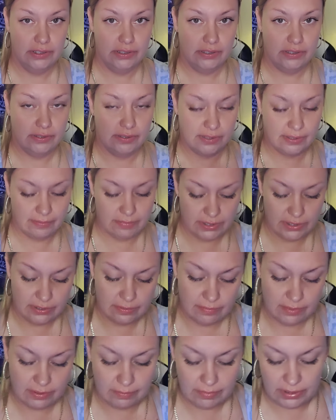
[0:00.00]
So someone
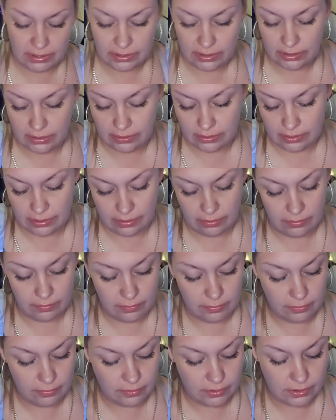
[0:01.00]
here may be, I
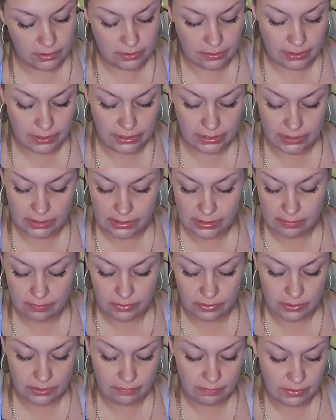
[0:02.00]
hope no one's threatening
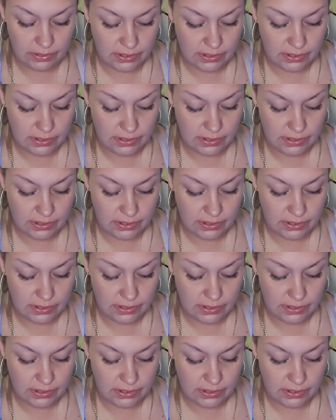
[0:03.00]
someone,